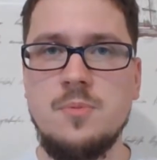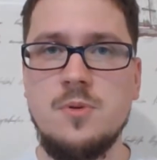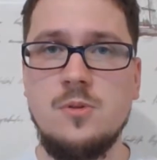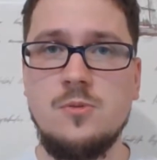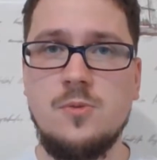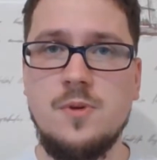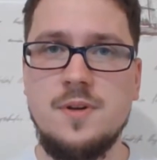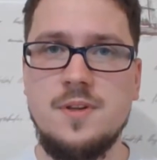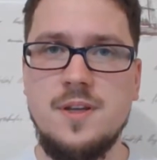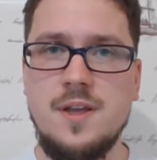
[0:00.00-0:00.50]

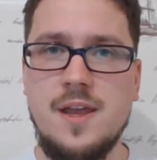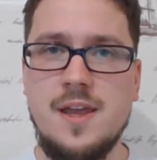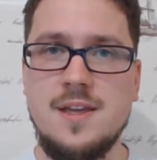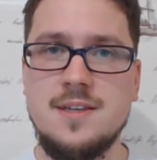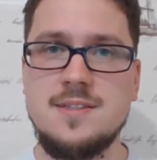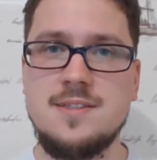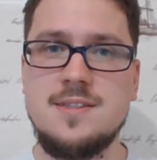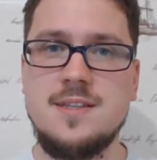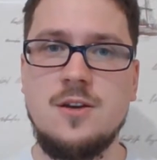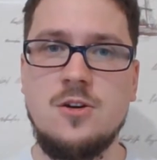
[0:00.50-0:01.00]

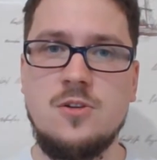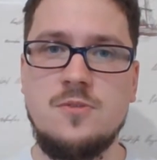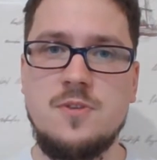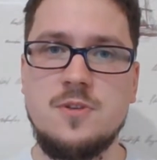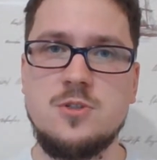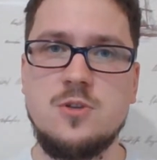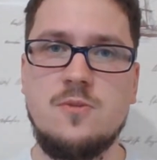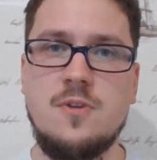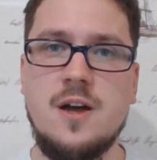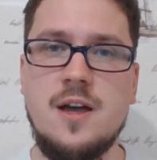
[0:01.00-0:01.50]
28th, the Office
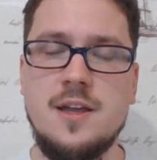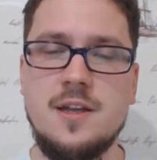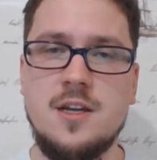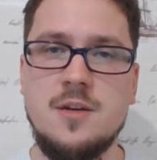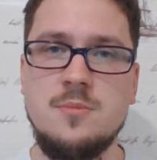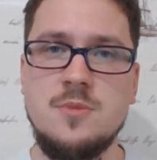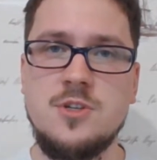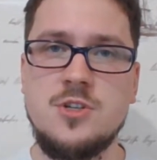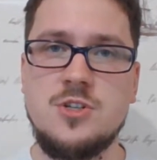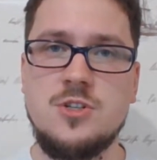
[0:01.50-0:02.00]
of High
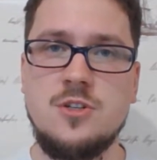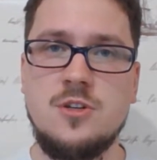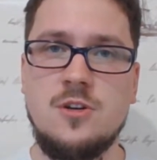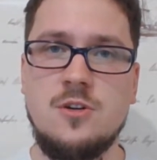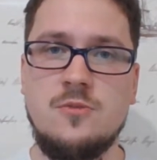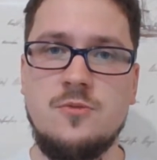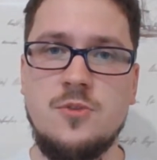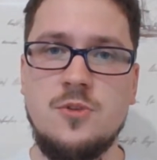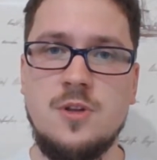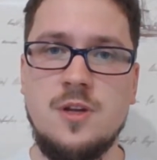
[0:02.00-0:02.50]
Commissioner of
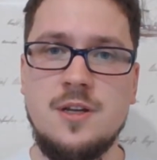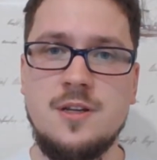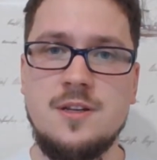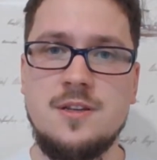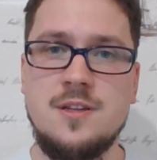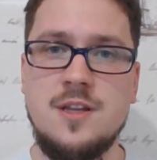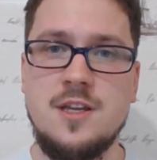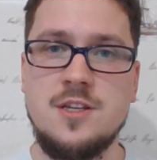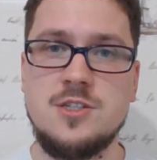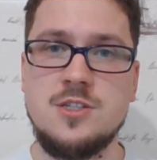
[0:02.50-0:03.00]
United
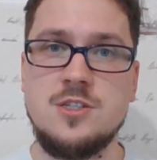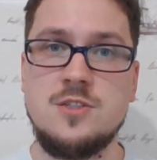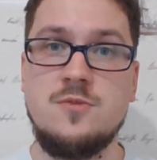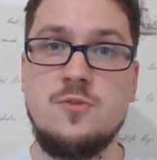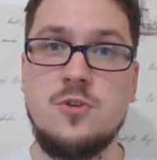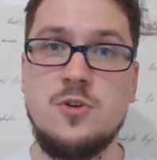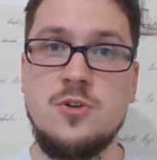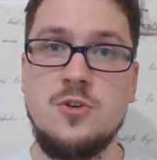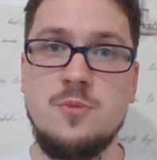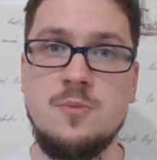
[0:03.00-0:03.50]
Nations for
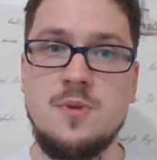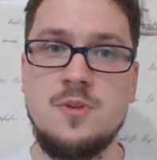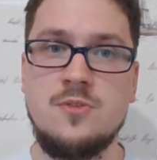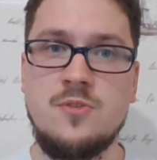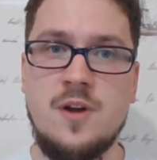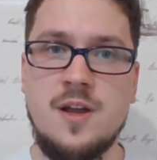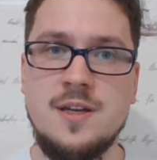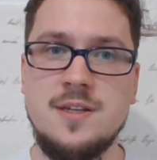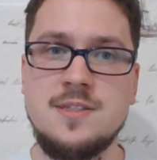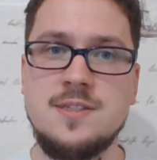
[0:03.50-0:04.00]
Human
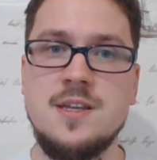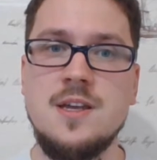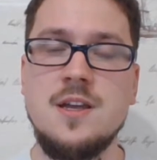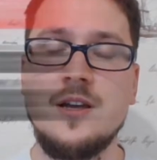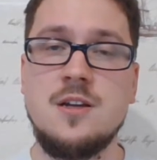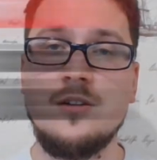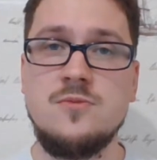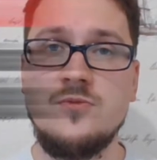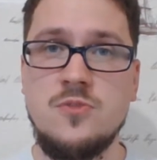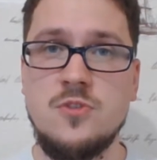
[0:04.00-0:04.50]
Rights
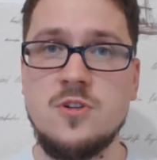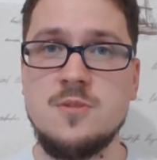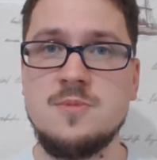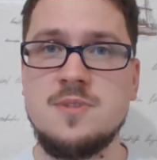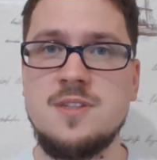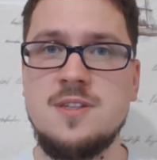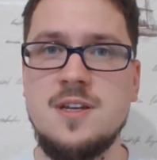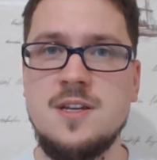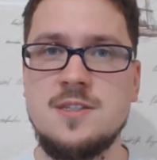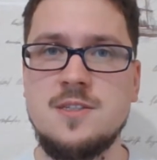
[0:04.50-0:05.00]
confirms
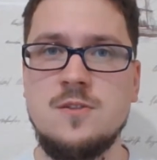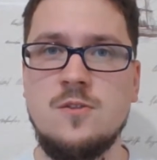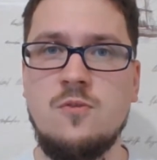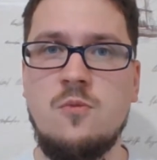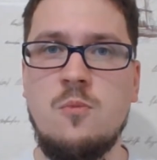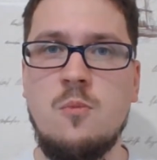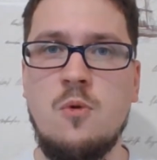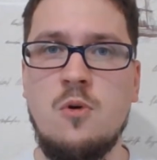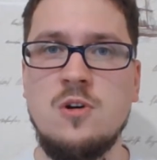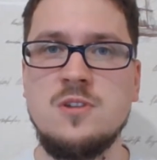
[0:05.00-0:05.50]
deaths of
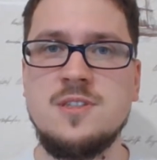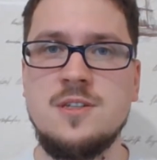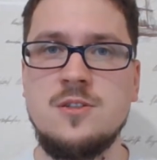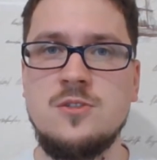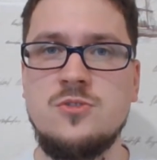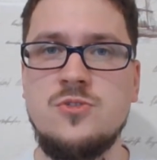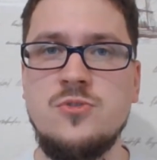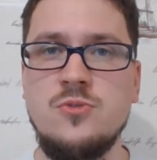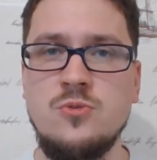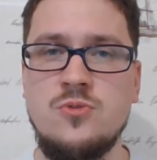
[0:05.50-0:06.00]
more than
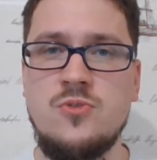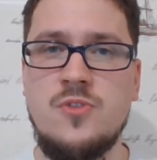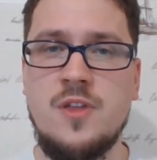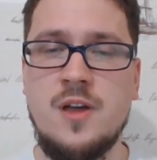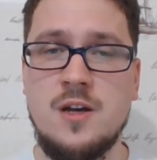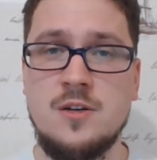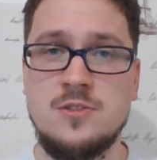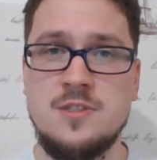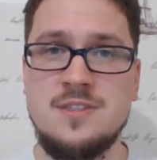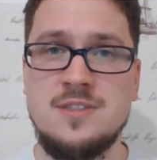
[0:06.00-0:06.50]

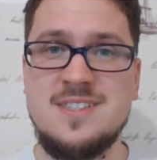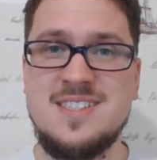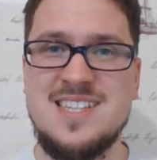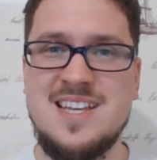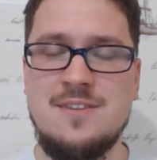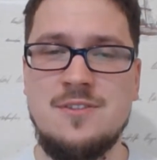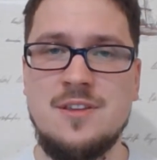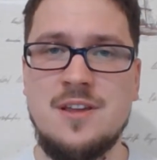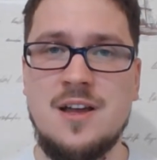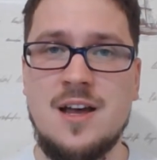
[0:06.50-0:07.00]

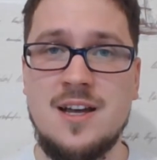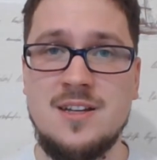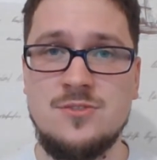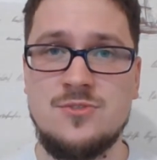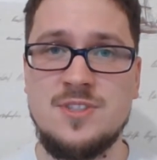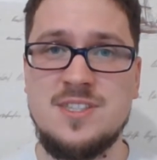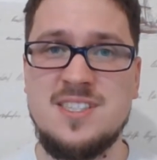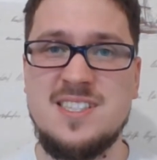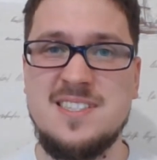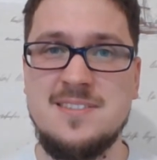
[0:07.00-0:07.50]

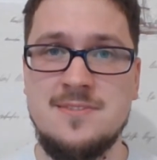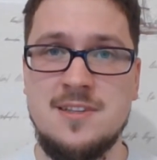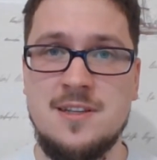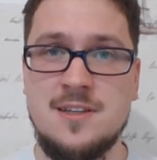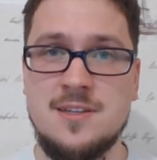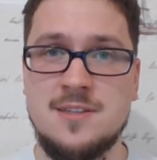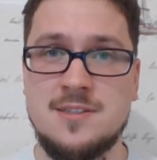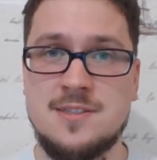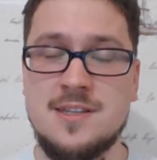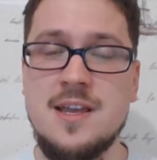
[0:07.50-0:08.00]
2,700
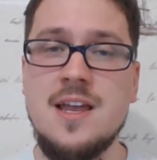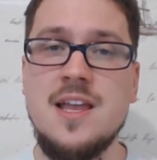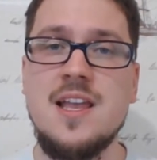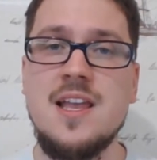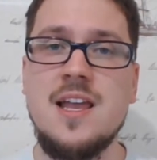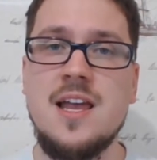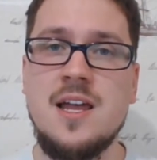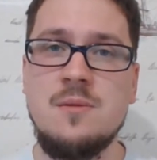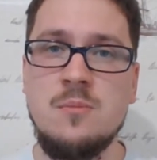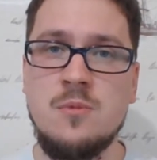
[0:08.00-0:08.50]
civilians,
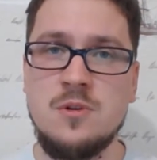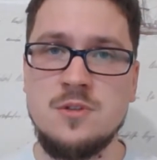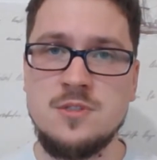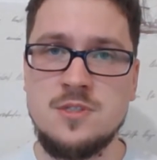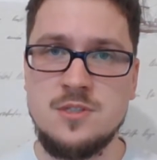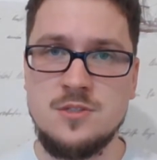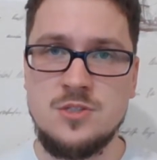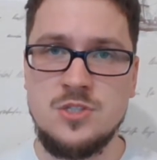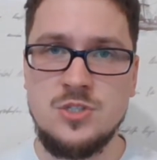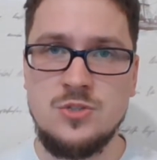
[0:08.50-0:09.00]
and more
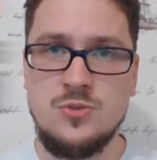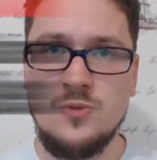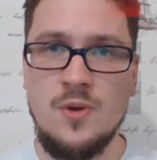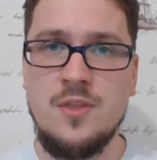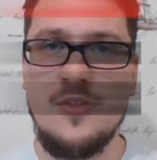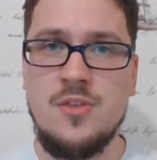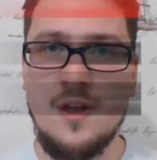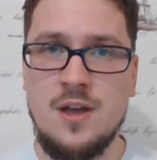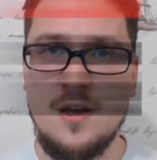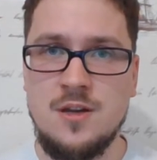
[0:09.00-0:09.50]
than
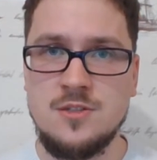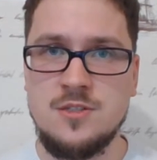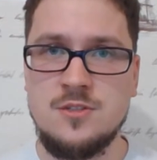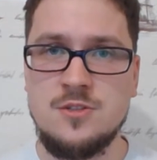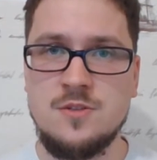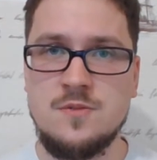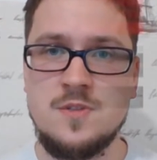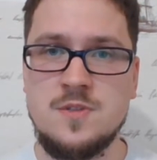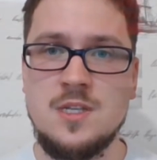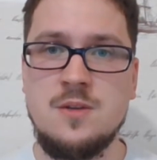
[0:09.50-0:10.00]
3,000
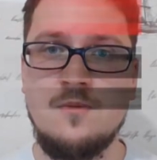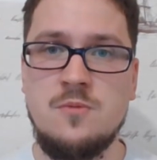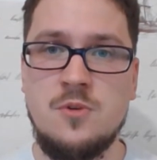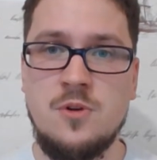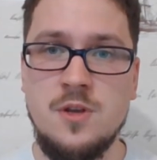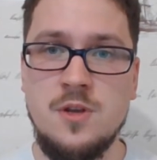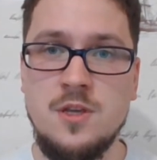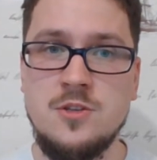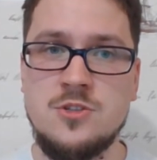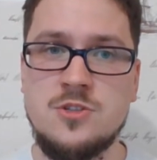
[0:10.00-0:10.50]
of them were
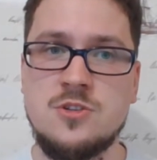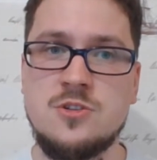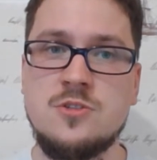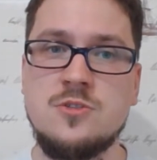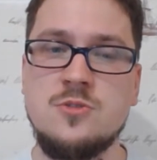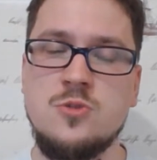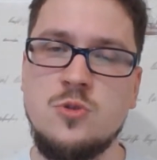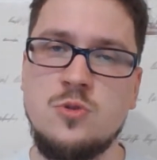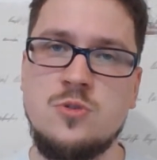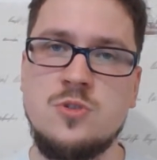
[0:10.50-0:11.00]
injured
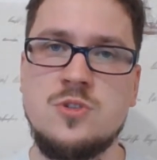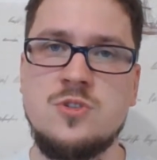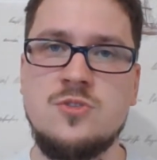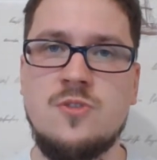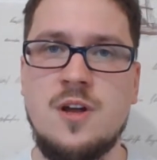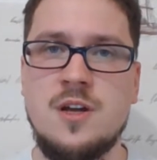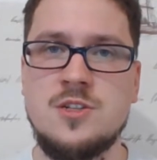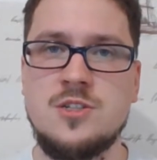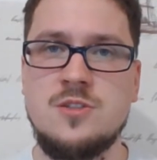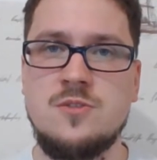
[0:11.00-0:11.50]
due to the
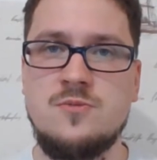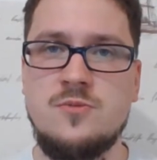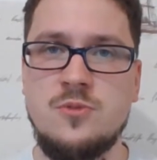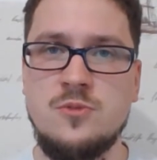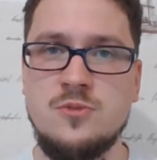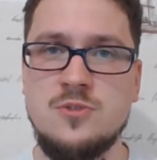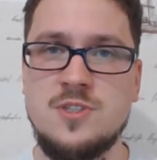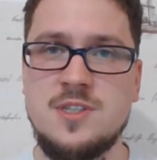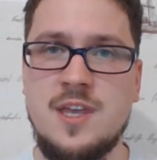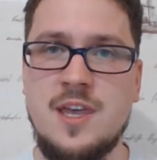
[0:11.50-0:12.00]
Russian
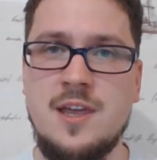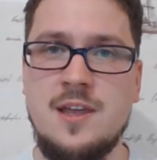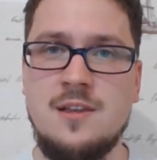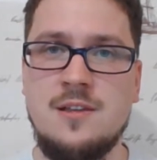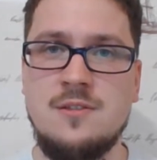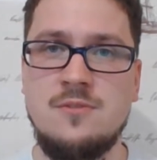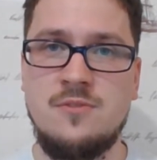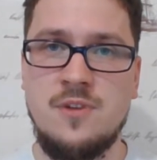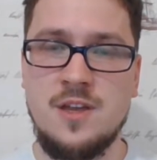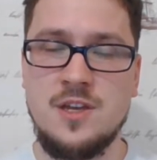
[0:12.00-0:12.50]
full-scale
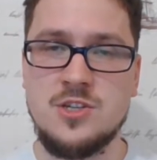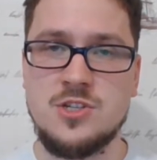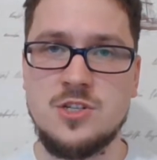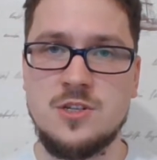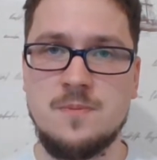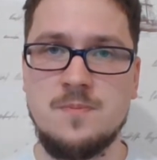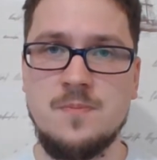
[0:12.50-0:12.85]
invasion.